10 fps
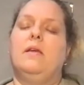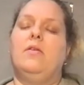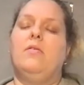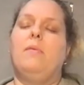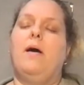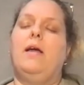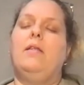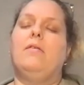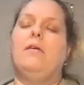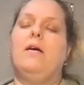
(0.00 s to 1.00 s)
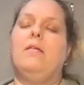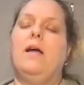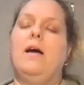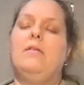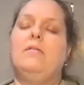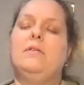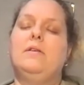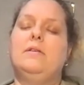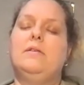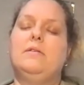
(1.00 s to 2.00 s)
your mind or out
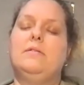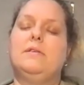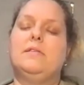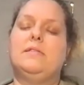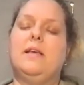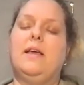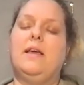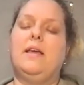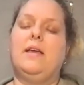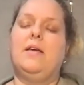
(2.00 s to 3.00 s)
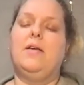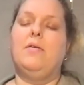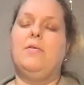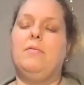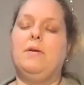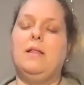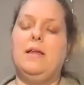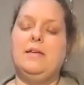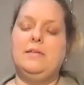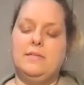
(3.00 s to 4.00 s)
loud. We say,
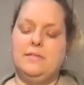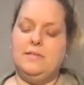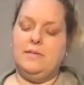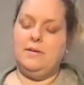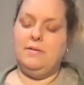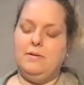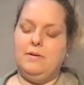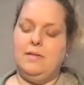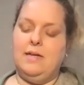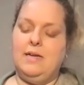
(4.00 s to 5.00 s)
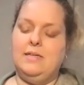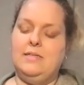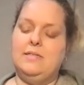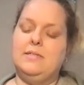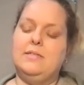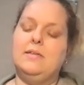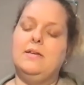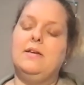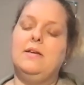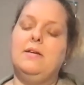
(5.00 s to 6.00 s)
release, release,
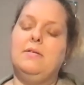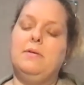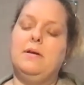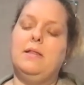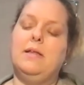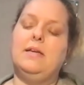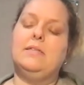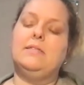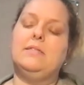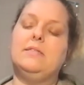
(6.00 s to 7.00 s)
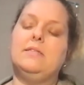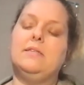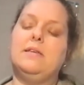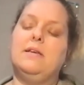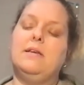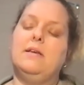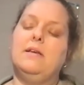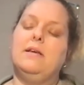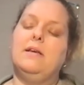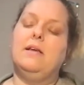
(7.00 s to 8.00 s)
release,
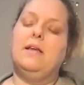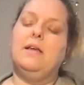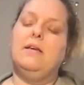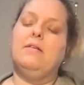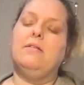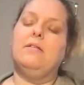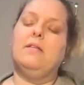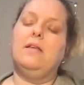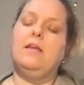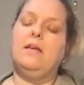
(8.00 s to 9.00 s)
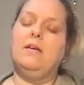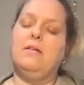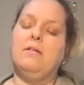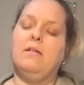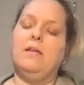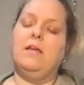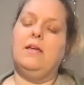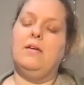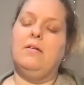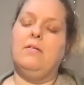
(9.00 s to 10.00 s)
heal, heal,
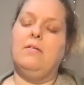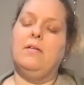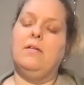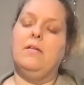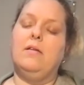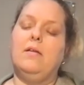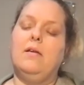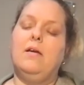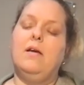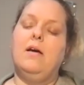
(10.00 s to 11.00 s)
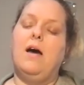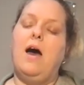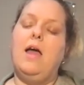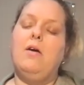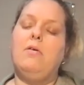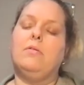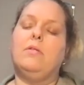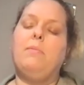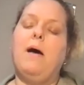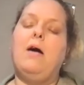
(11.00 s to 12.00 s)
heal. I hold
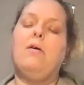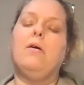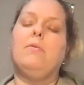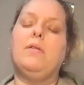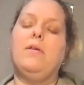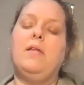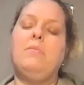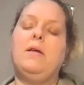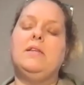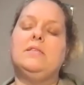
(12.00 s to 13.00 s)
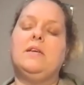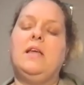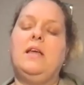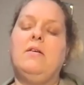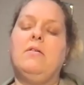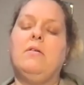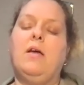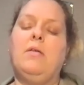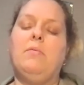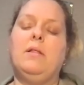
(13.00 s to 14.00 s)
the power within me to heal
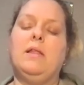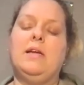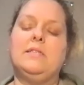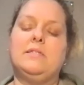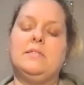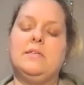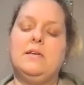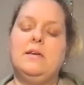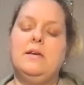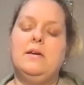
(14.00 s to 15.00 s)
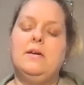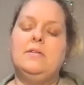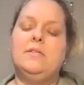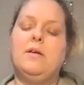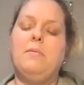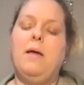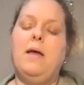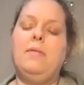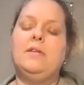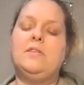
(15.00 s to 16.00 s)
and release, to
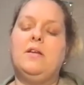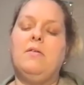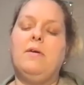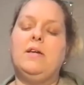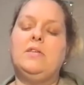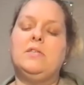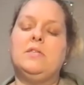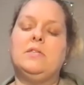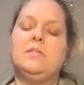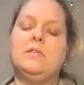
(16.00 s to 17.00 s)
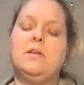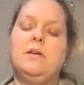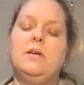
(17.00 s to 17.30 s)
command the generations,